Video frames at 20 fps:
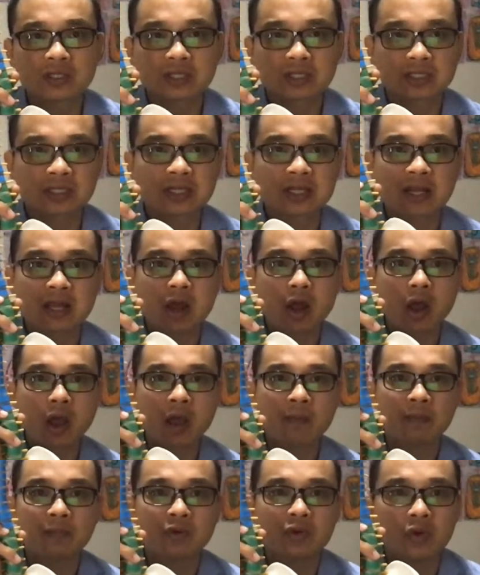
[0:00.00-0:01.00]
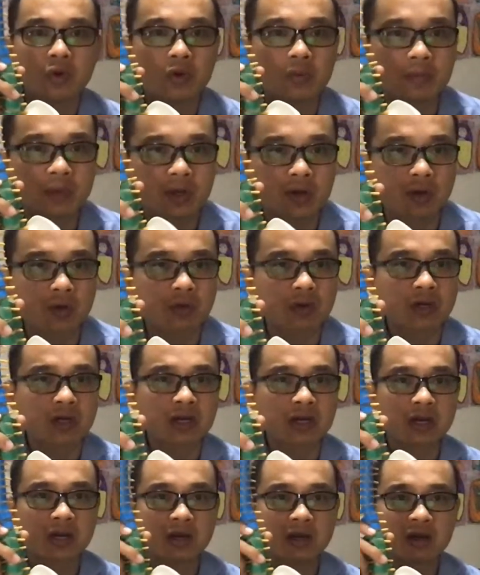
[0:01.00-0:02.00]
is an abdominal
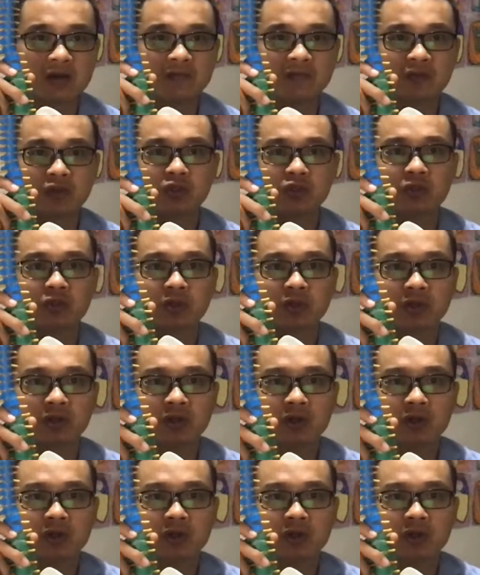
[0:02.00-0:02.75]
curvature